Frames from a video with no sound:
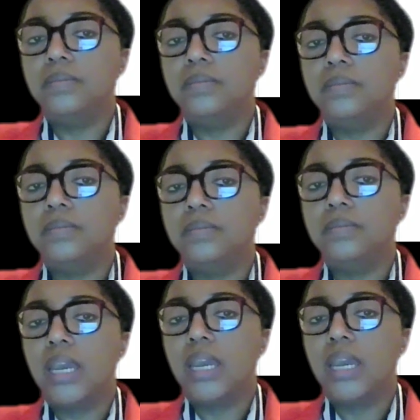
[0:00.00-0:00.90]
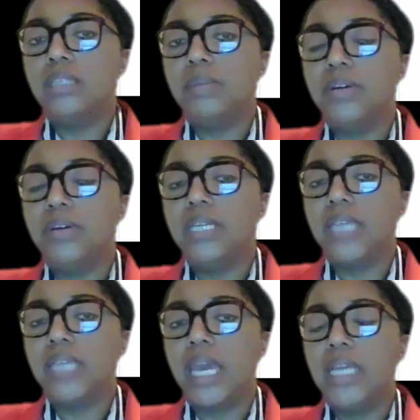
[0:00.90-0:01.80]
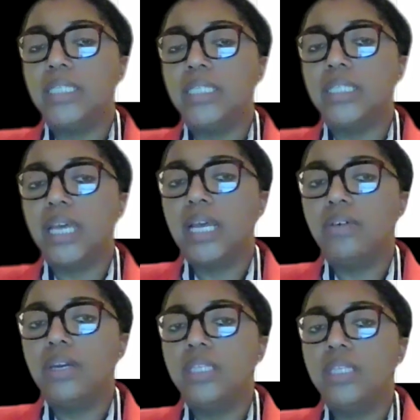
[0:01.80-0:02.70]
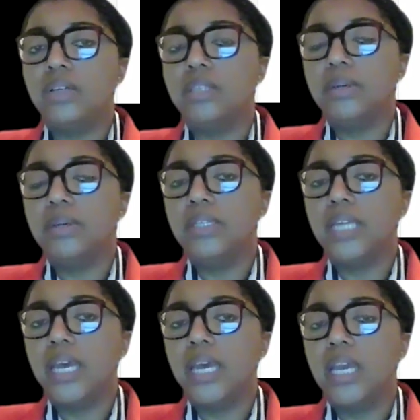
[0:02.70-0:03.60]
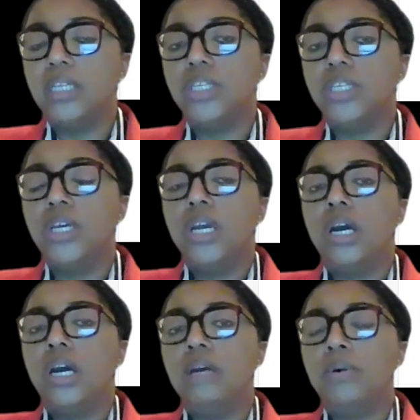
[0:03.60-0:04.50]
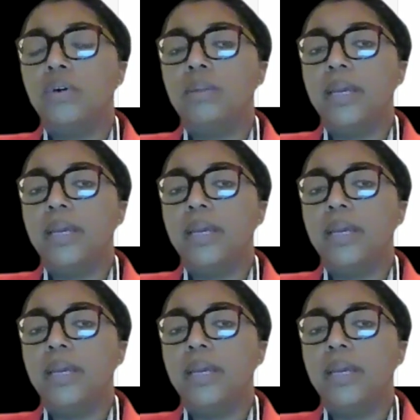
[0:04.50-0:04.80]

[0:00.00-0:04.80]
based on experience, age, and salary. So experience and age are going to